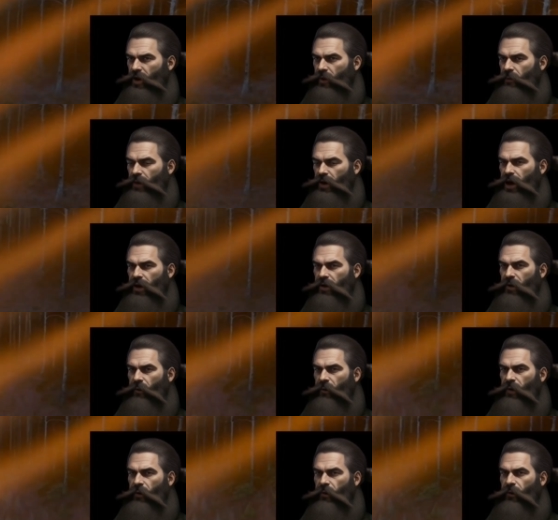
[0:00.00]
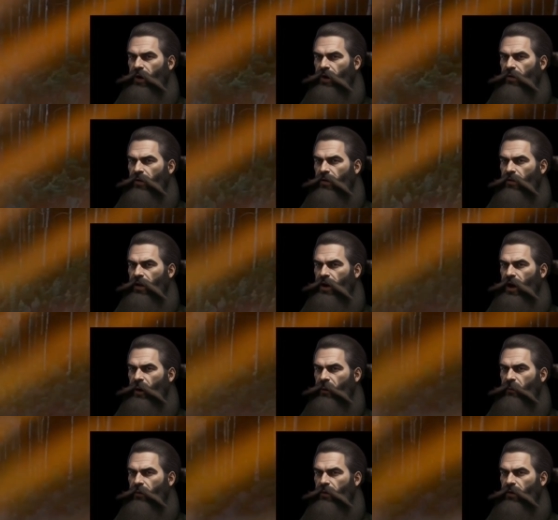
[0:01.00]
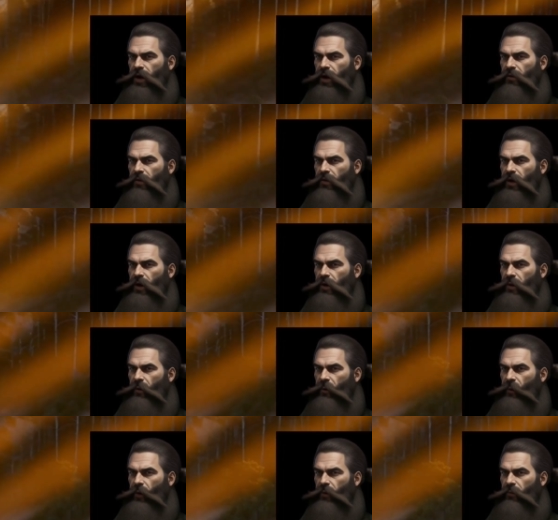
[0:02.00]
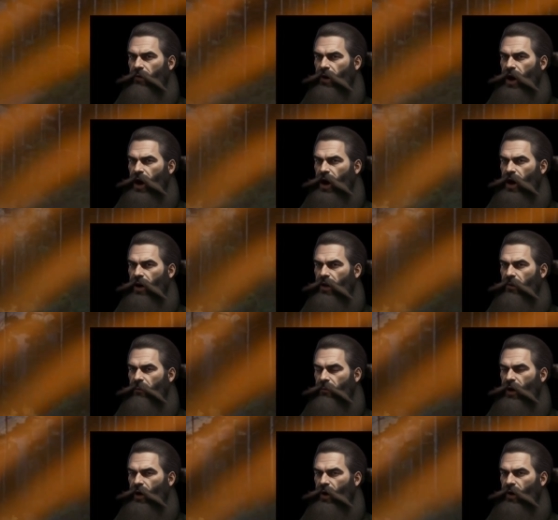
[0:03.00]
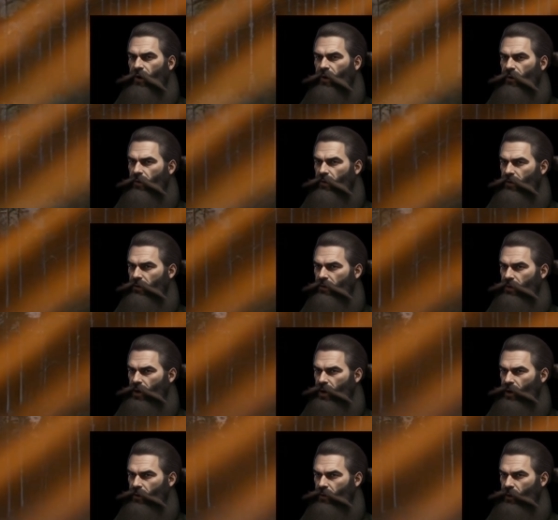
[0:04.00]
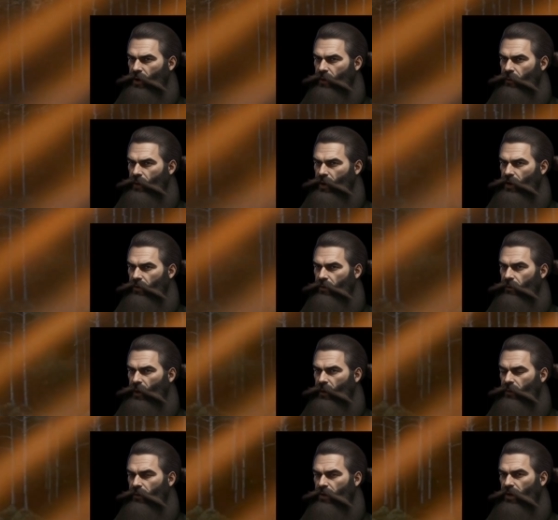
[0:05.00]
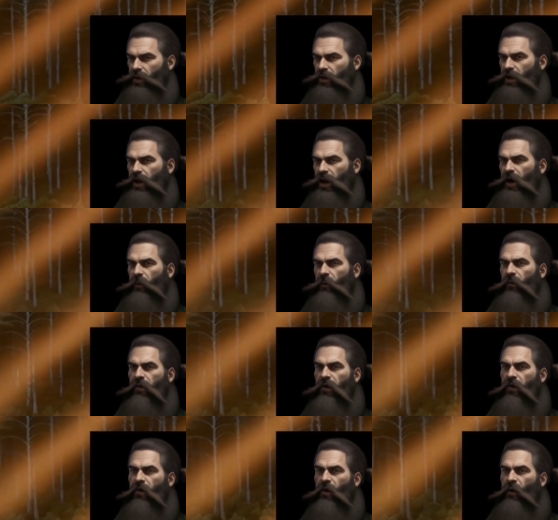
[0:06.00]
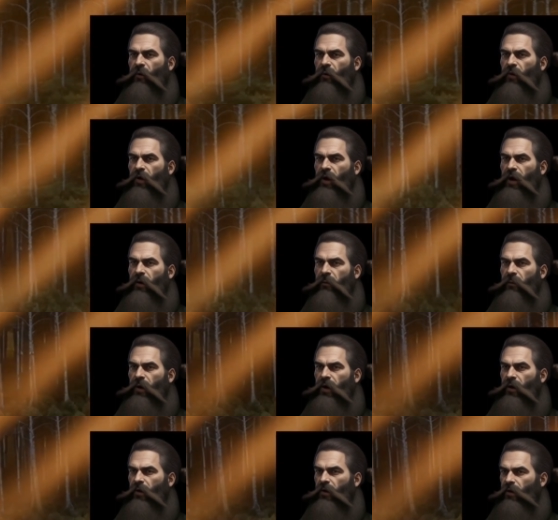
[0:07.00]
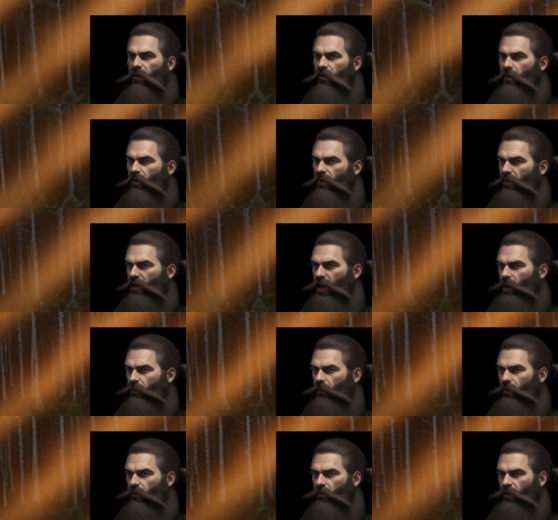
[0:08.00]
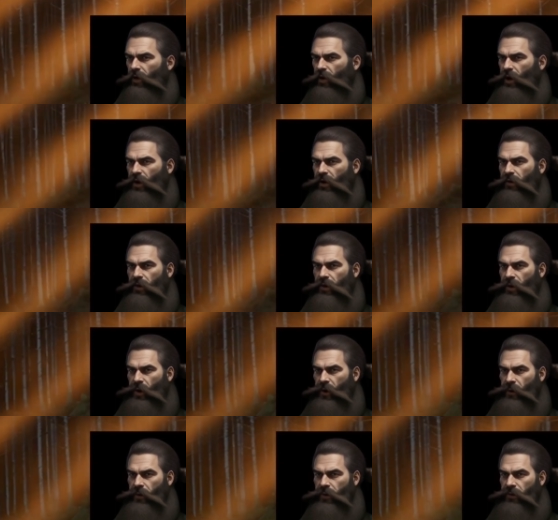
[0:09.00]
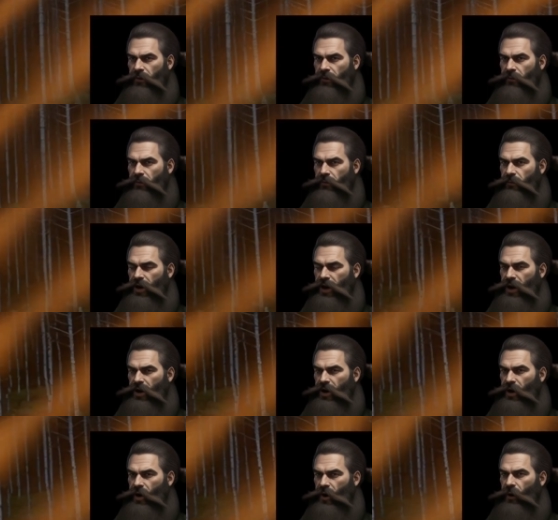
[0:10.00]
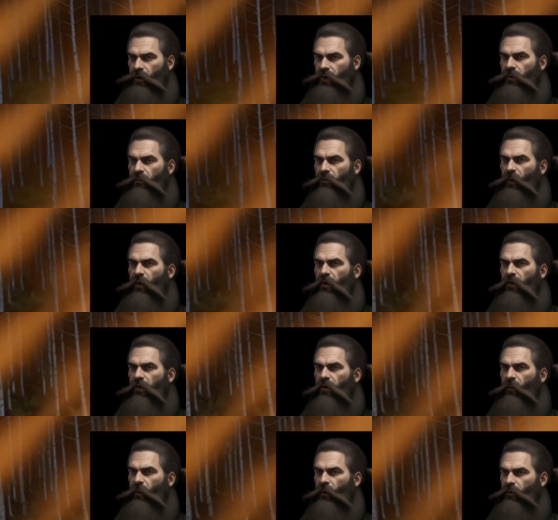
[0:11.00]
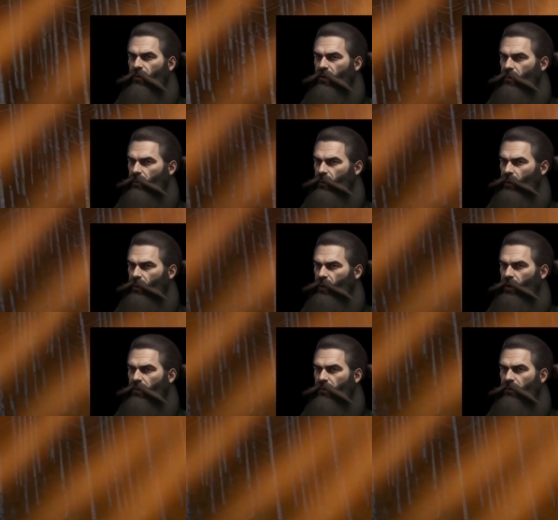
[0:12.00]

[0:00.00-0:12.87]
she began to retreat. But then, the wolf's eyes met hers. For a brief moment, it was as though she had peered into the depths of a dark soul. In a hoarse voice, the wolf spoke.